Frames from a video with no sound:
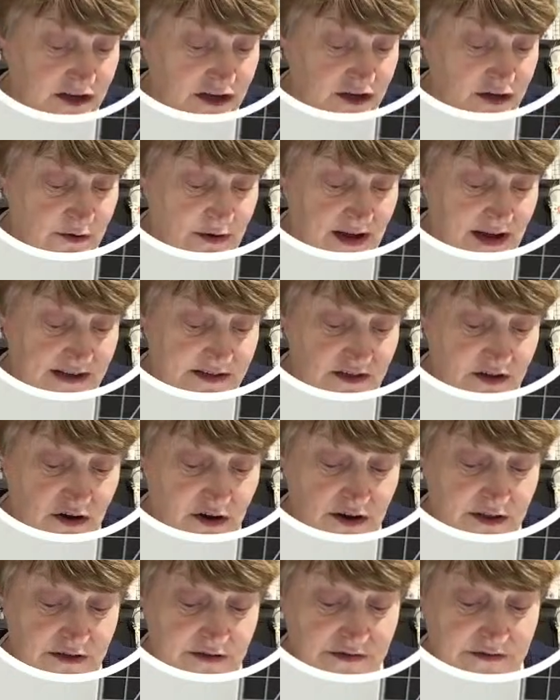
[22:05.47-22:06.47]
Who has
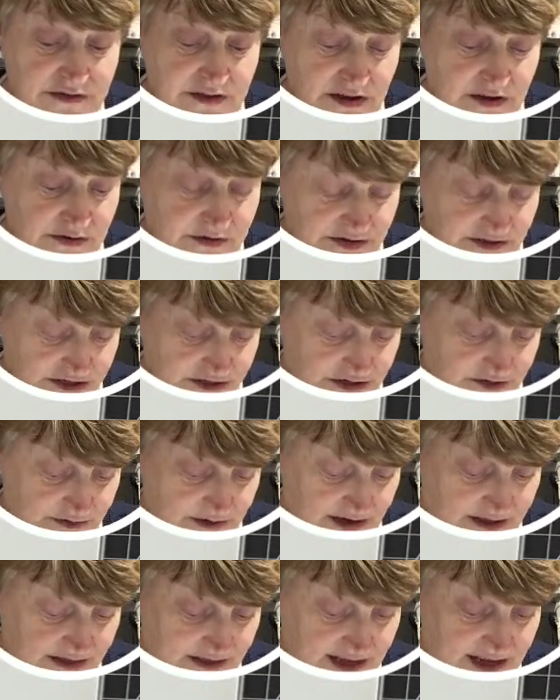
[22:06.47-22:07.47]
either of those two
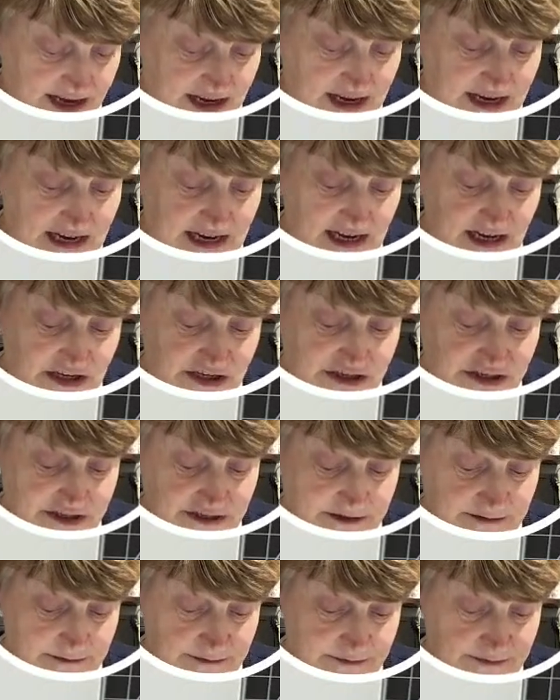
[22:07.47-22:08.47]
in their
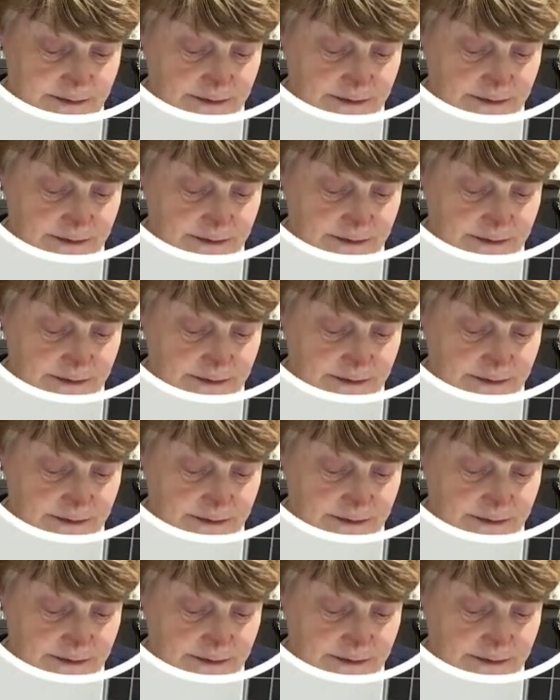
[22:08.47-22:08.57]
collection?